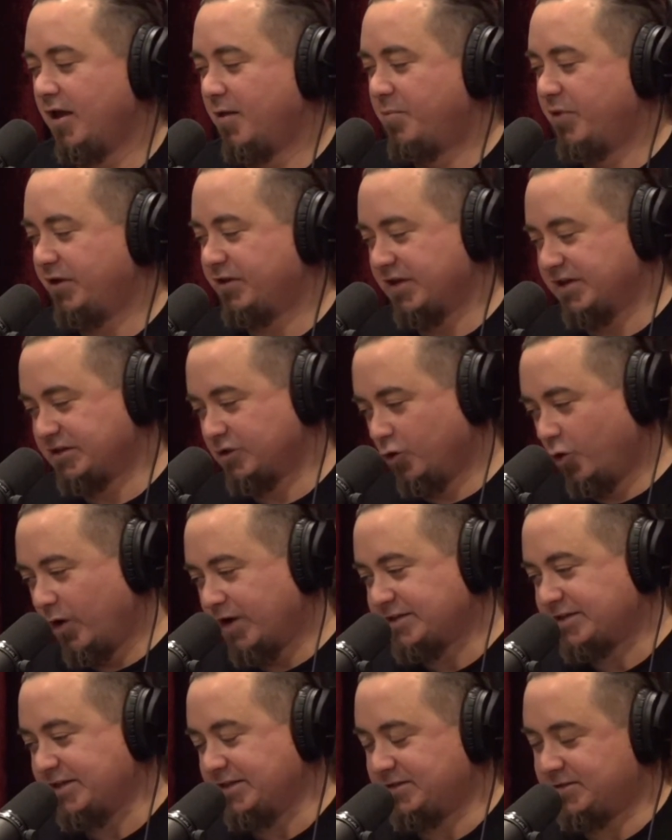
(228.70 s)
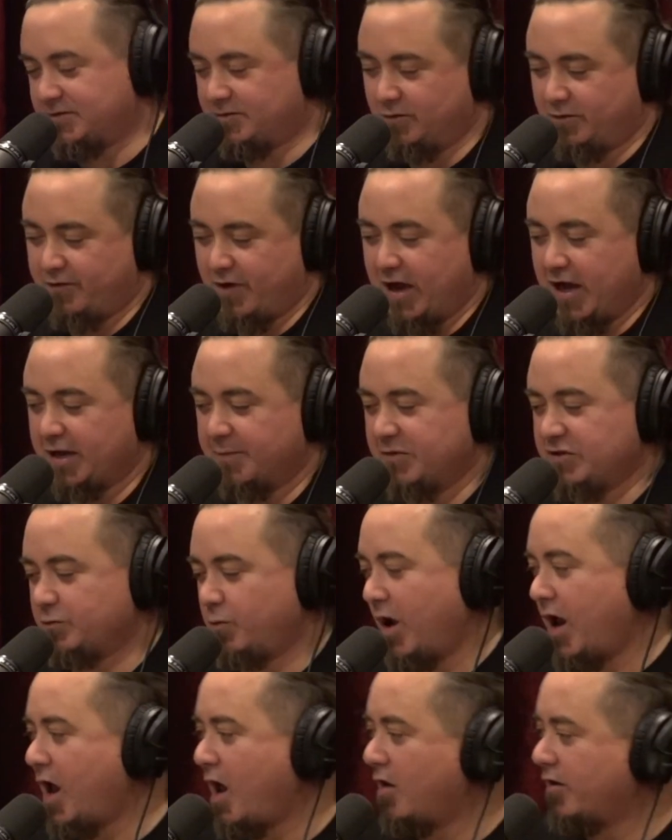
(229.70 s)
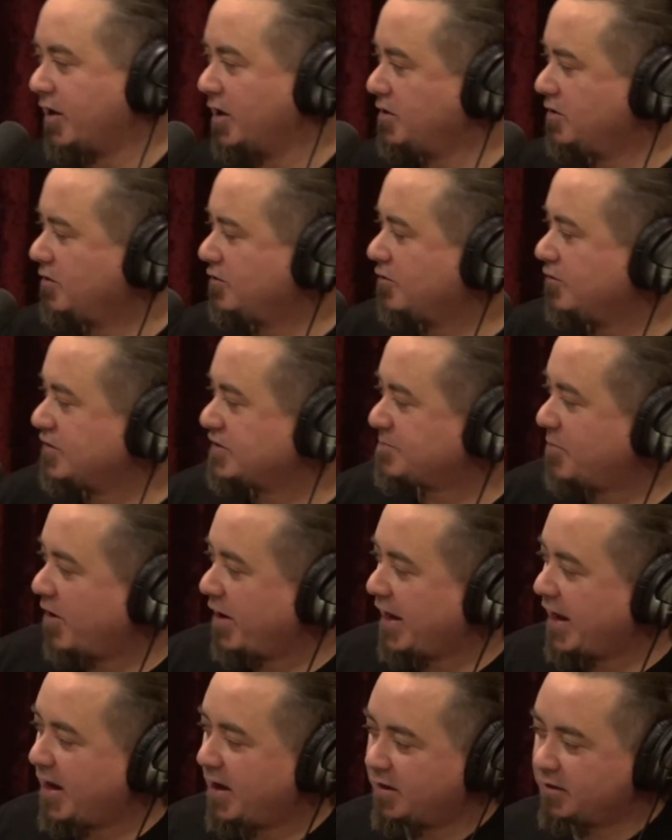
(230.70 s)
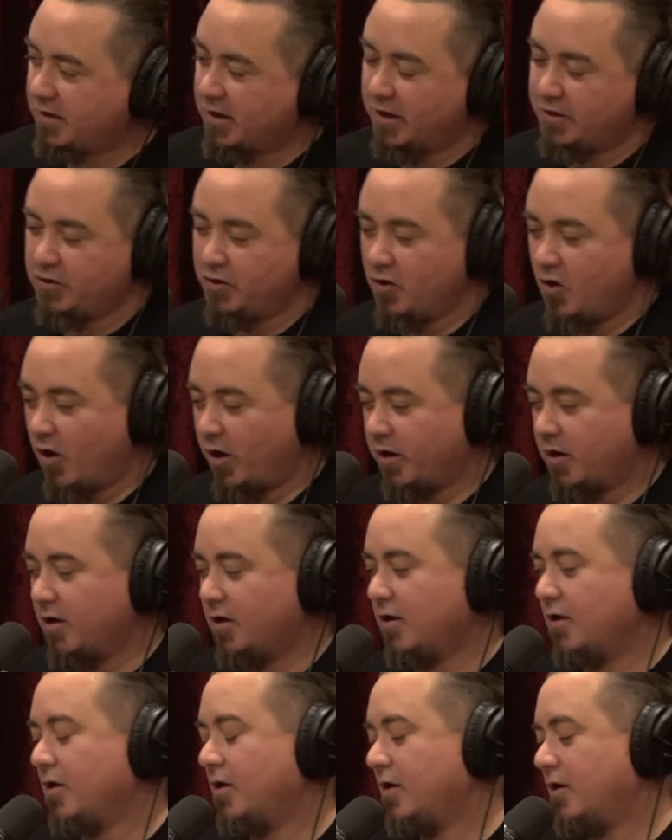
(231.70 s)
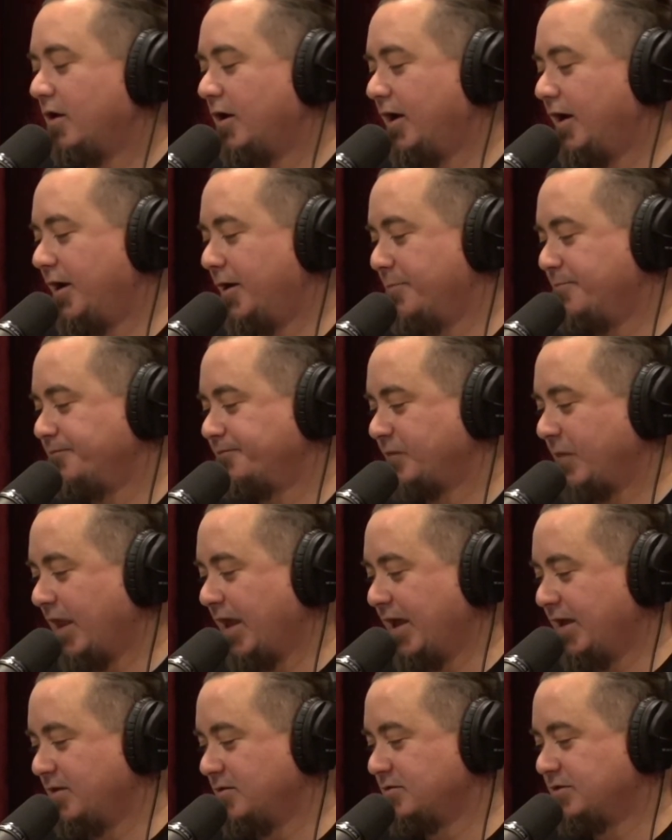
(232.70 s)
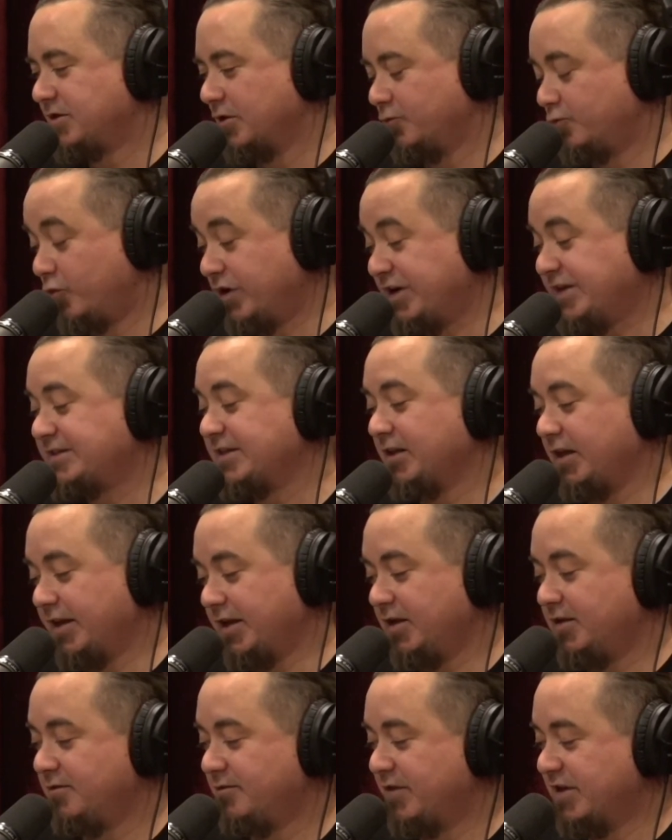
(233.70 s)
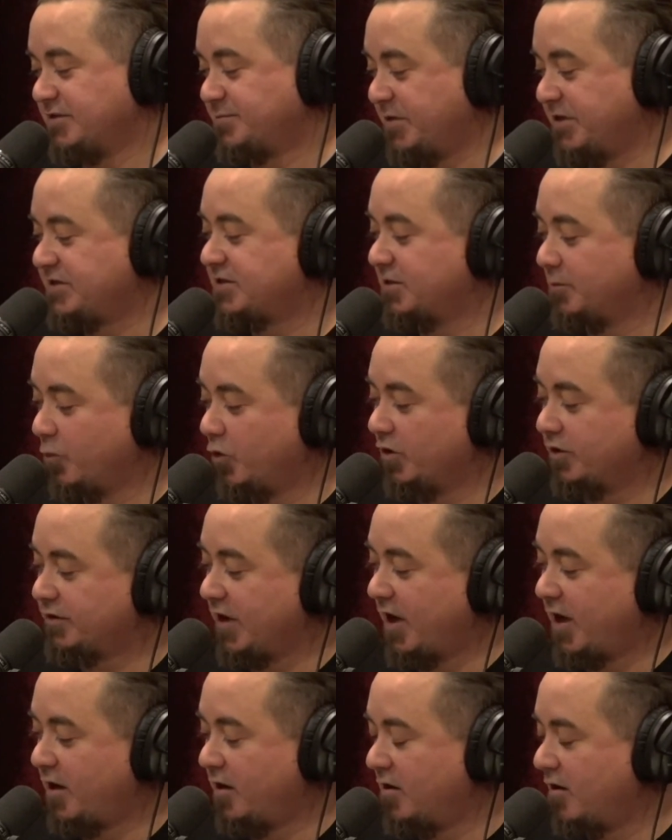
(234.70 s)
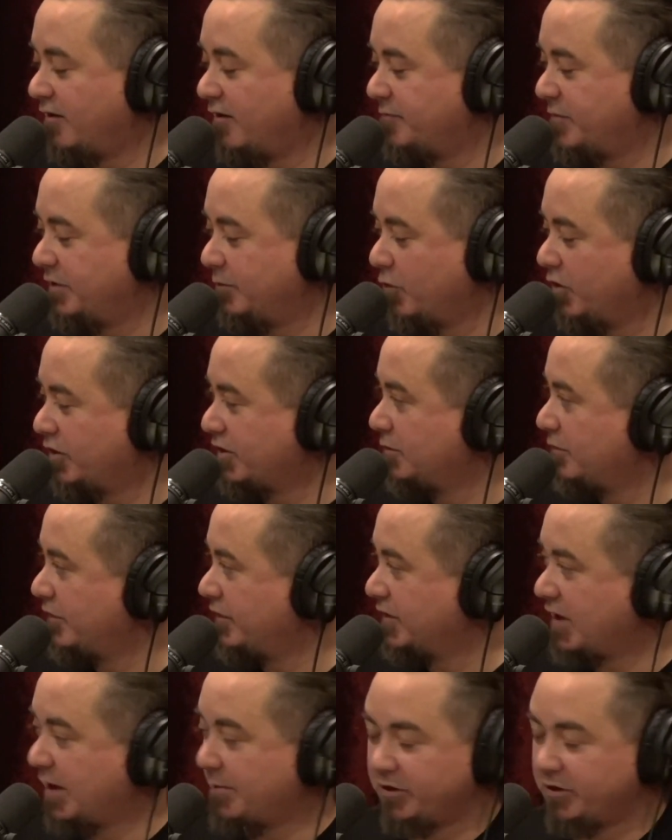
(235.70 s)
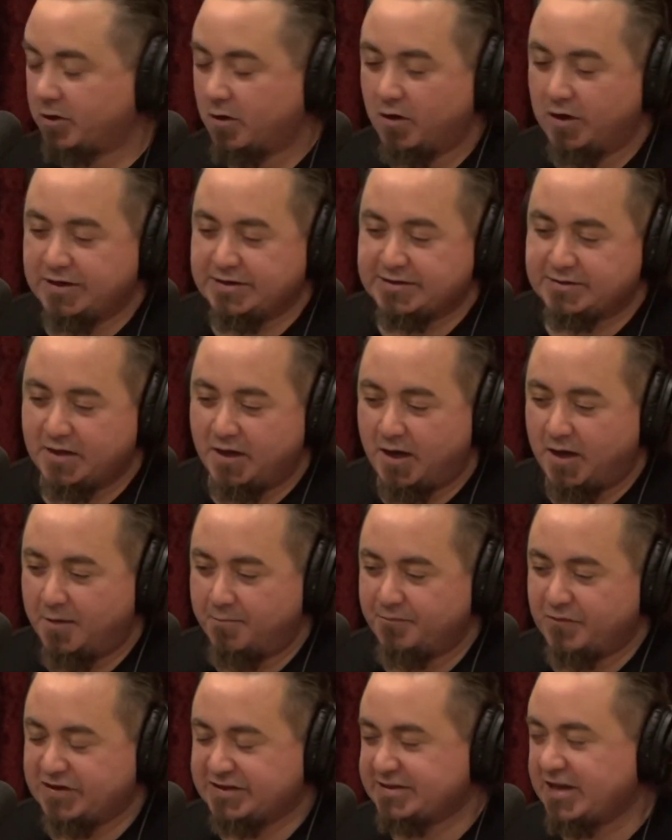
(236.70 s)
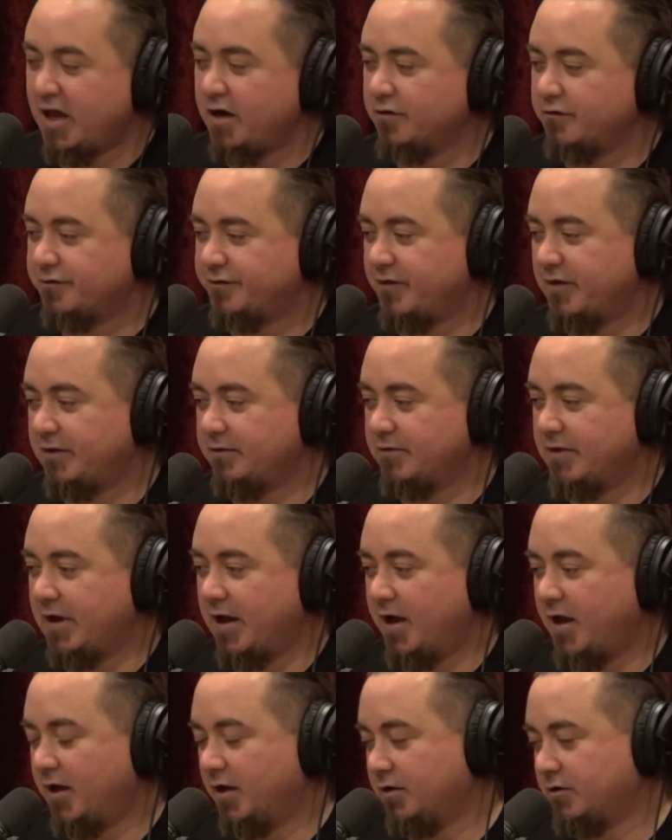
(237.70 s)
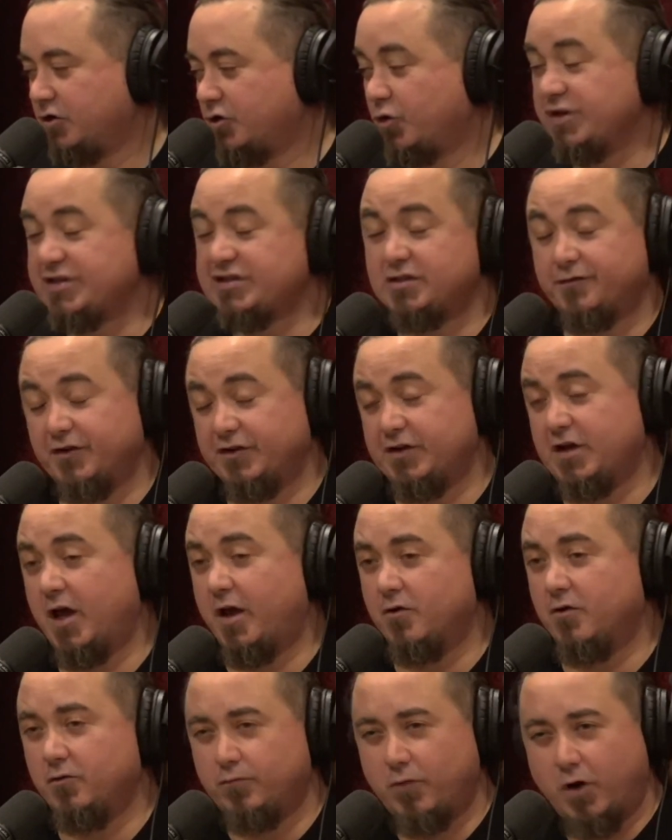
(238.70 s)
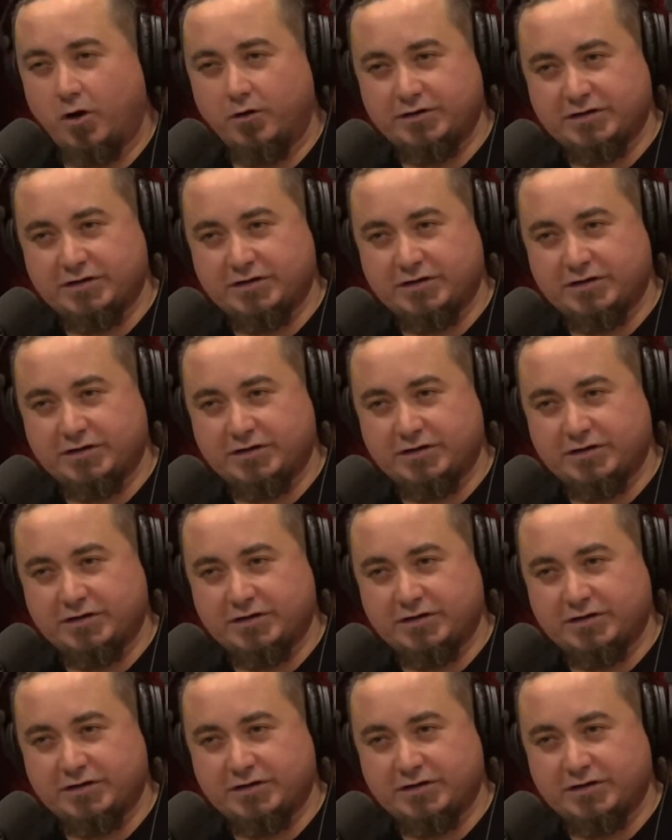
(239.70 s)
But there's always these sort of arguments, can you do this by hand? Can you not? And so recently there's been some work done. I've been working with a couple of guys, the son of Christopher Dunn, who wrote